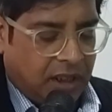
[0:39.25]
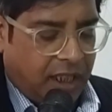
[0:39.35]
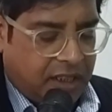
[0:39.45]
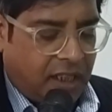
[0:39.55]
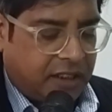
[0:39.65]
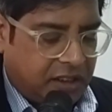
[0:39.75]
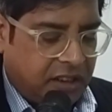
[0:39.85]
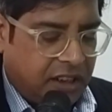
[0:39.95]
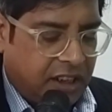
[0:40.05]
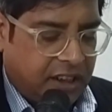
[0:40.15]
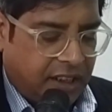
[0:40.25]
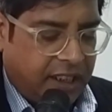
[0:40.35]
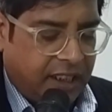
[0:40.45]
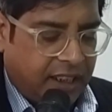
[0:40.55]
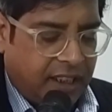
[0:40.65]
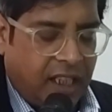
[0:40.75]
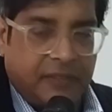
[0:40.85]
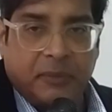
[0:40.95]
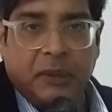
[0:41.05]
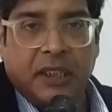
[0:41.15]
I started reading it again, and I
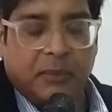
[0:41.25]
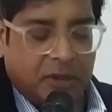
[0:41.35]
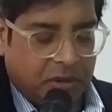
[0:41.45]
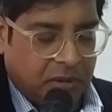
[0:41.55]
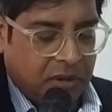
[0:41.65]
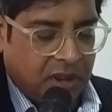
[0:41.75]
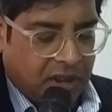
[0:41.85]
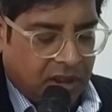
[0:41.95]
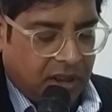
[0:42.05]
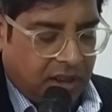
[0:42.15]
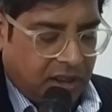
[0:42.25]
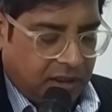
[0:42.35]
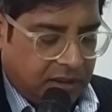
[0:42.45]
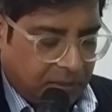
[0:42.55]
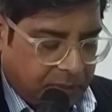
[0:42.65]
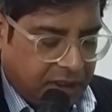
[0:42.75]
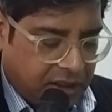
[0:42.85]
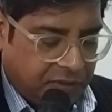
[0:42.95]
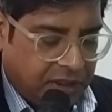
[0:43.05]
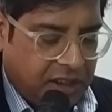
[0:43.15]
hadn't been able
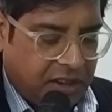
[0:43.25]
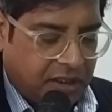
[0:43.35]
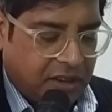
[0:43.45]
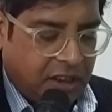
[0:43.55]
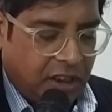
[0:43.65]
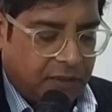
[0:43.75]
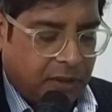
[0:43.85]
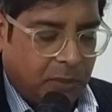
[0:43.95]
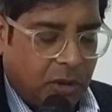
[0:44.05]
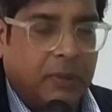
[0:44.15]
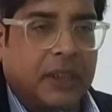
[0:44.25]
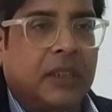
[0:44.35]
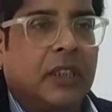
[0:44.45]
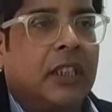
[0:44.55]
to finish the reading of the book. But